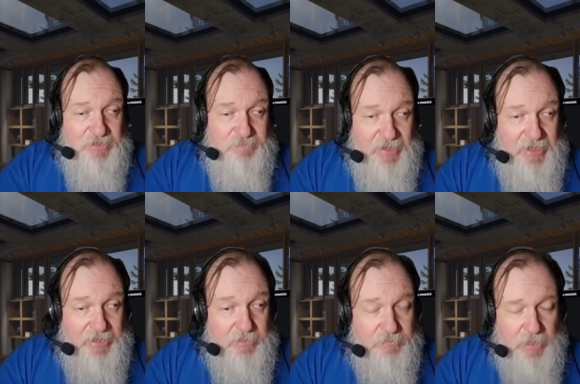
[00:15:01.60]

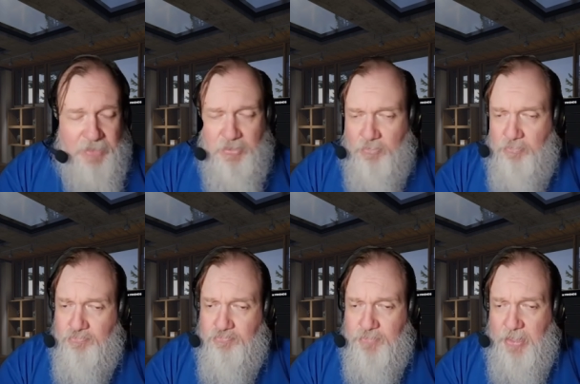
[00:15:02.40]
made. I
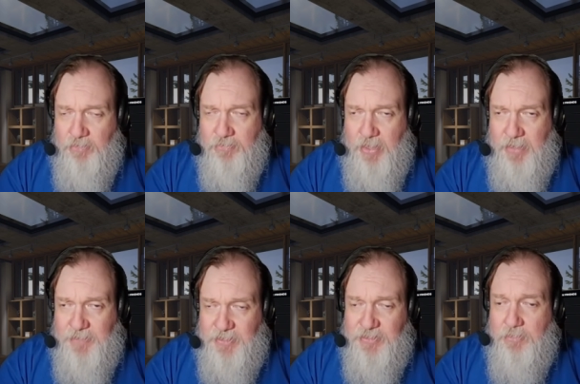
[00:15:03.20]
know there, I
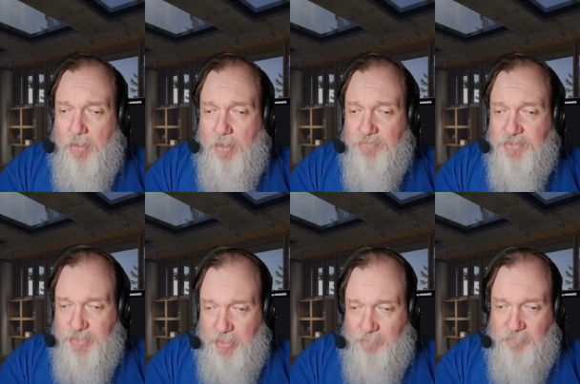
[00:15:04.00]
think there are
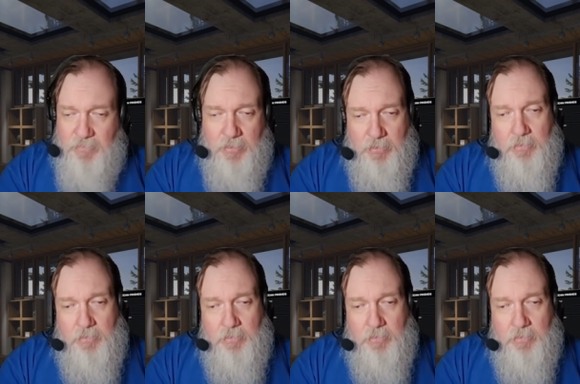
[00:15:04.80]
some